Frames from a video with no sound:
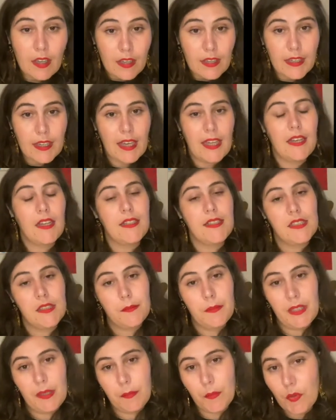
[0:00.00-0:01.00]
Can I
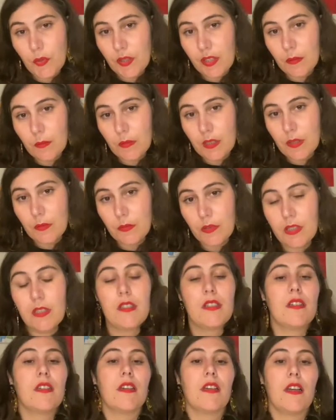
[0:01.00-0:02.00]
submit more than one
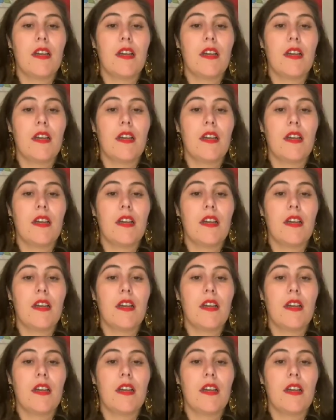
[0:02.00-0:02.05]
work?